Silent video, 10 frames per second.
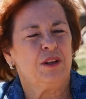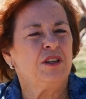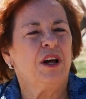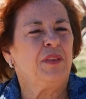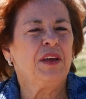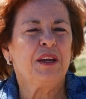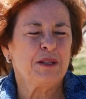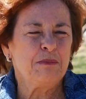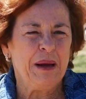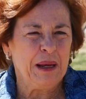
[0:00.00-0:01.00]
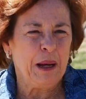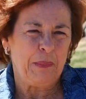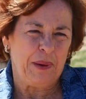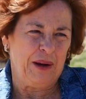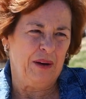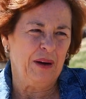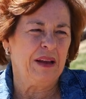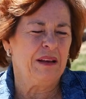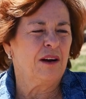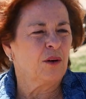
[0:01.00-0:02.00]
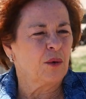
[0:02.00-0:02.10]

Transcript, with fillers: nothing is made up here and our